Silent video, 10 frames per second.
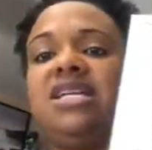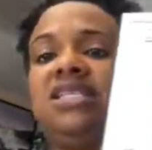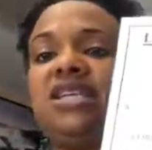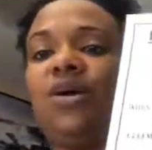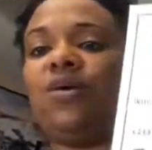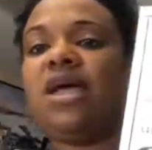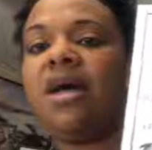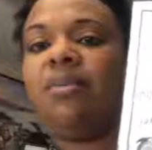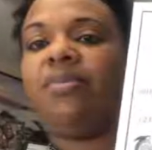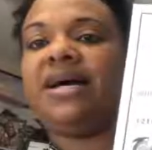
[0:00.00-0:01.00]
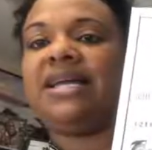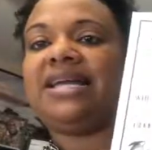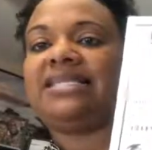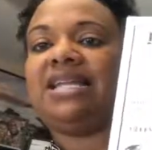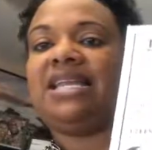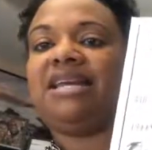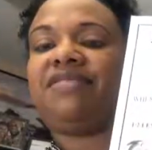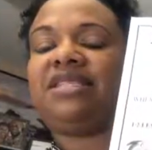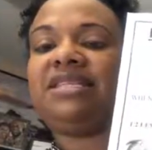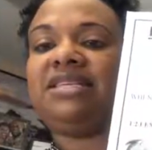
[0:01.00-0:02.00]
So, but it's a
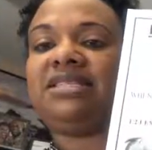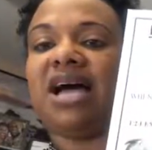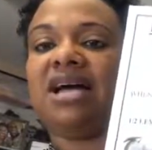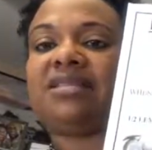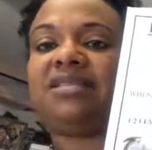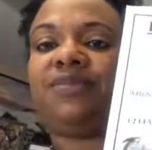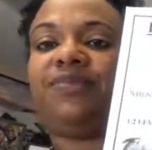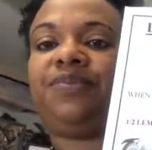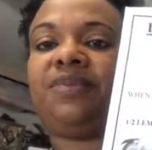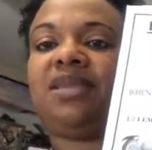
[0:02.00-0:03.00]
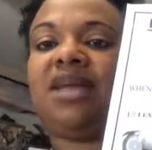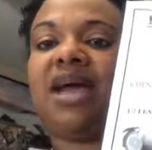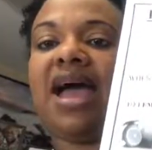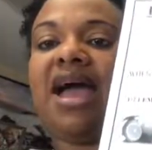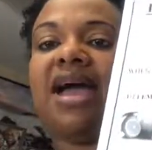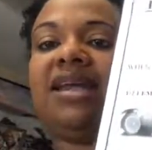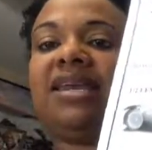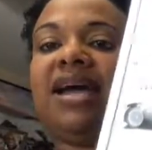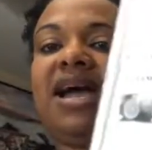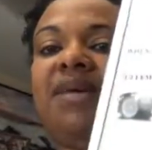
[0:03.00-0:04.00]
liver detox.
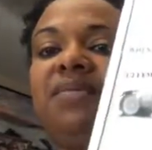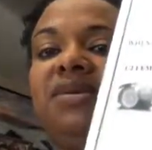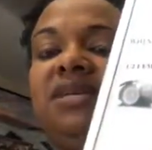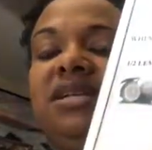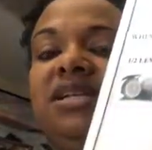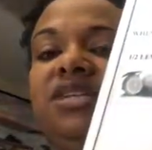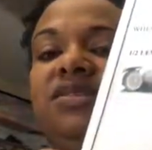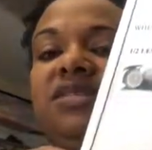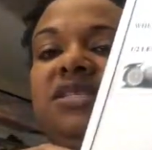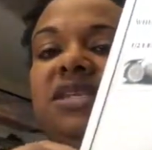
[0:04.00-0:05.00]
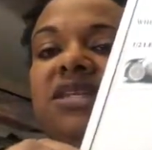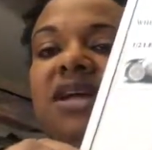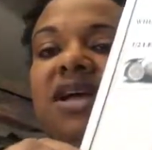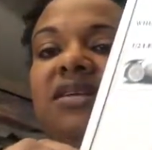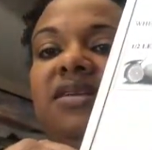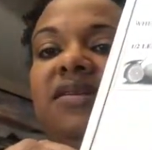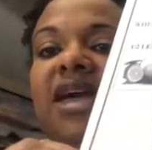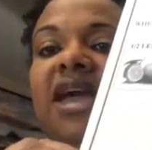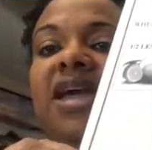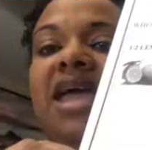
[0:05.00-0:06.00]
and I'm letting you see that,
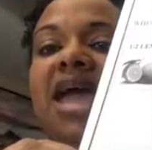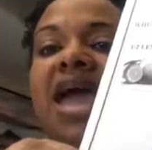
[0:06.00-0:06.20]
okay?